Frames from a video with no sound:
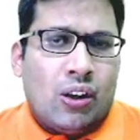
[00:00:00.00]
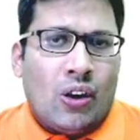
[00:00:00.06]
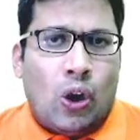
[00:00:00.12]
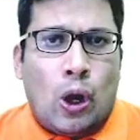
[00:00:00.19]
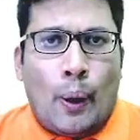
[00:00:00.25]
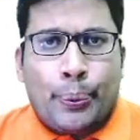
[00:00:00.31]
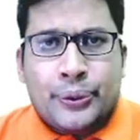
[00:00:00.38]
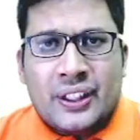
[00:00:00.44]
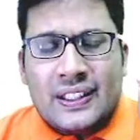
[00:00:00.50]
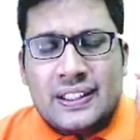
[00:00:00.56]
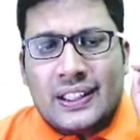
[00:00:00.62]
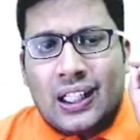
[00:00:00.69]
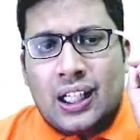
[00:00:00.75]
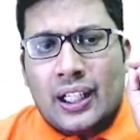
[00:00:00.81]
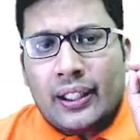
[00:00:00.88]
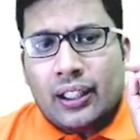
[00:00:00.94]
options
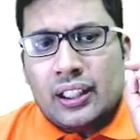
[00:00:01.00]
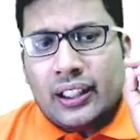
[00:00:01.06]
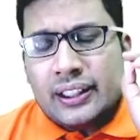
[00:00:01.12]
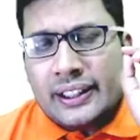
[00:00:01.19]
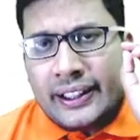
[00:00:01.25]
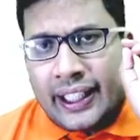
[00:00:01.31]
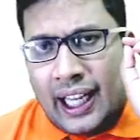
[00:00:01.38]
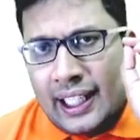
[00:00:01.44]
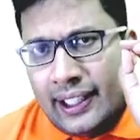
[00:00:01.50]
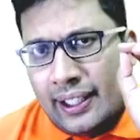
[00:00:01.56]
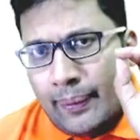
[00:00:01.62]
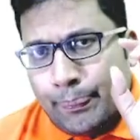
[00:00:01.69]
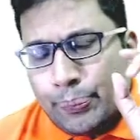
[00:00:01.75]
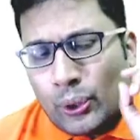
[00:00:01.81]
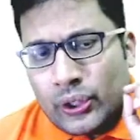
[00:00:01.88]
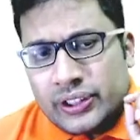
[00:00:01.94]
are
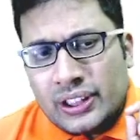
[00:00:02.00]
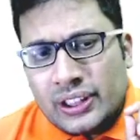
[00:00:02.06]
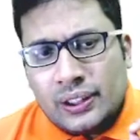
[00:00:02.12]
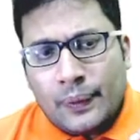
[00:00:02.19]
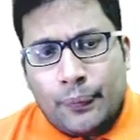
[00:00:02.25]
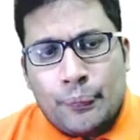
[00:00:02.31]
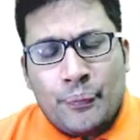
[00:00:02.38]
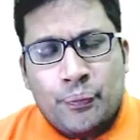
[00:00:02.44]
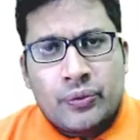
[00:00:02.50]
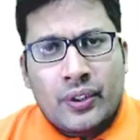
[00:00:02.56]
thallium poison,